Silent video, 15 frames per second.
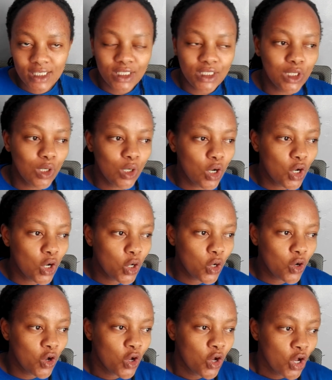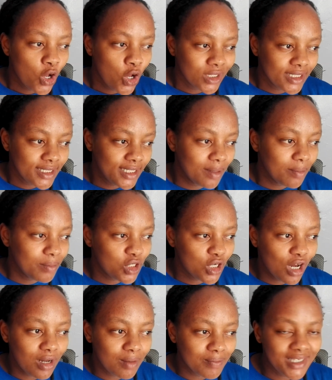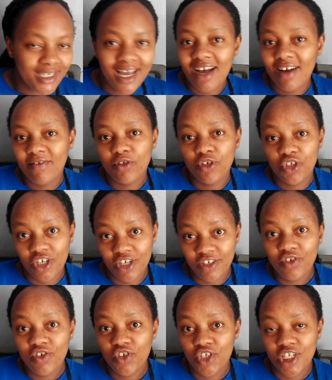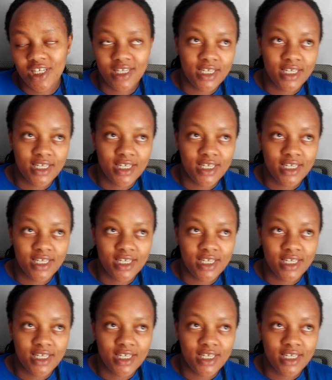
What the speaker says: So symptoms have changed.